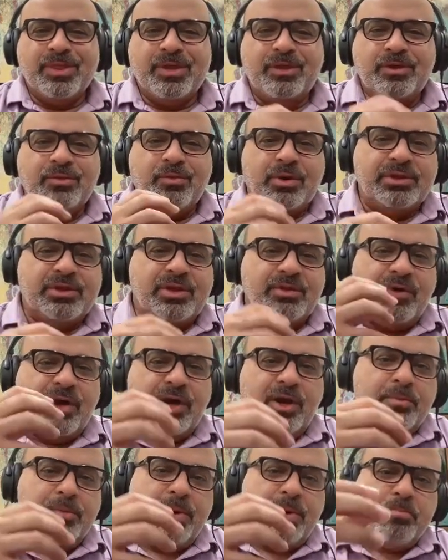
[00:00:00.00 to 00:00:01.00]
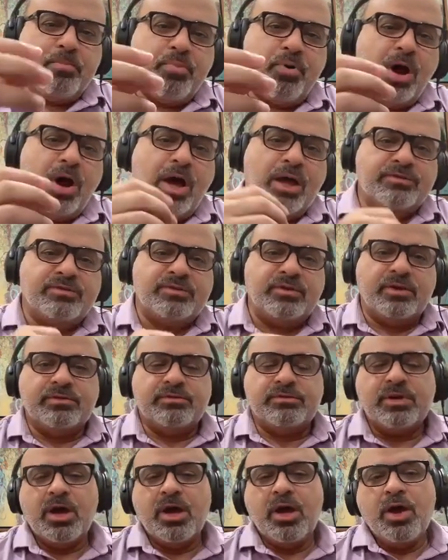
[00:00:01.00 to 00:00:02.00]
a development
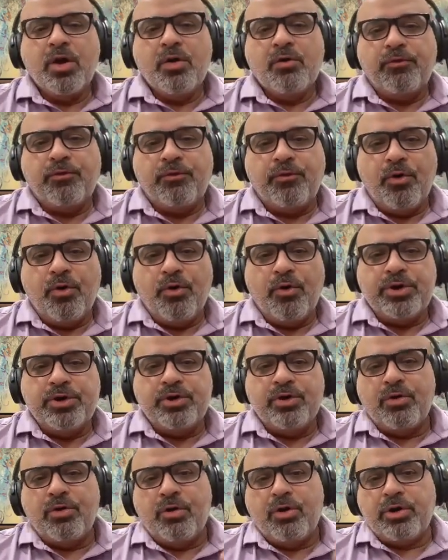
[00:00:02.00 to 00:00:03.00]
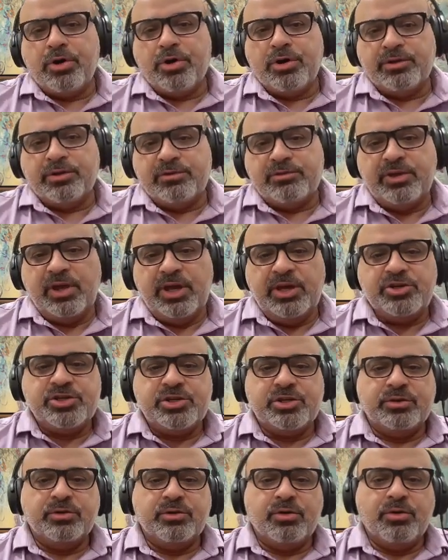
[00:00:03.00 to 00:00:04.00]
process for your
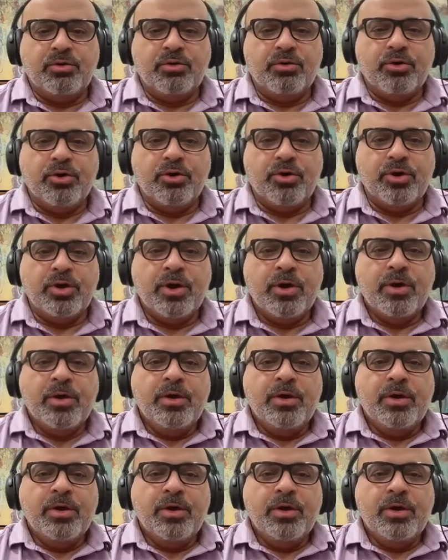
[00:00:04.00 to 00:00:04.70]
organization, or